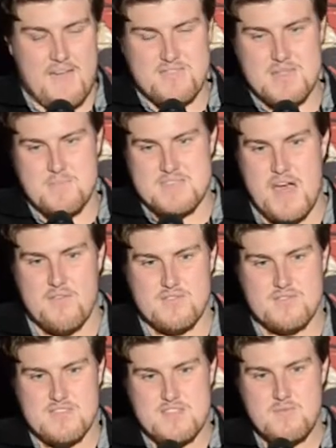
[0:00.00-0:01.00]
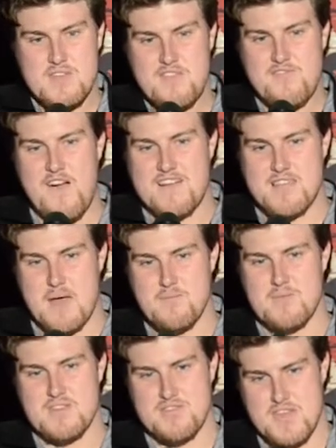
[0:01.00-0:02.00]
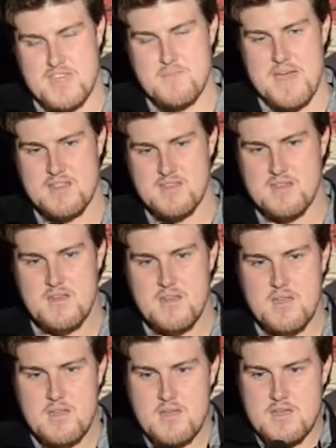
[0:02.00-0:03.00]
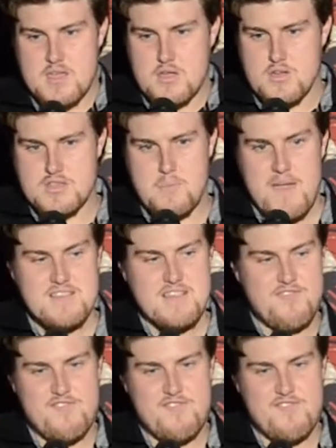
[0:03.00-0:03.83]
after themselves, because it's really fucked up when you think about it. Because your parents are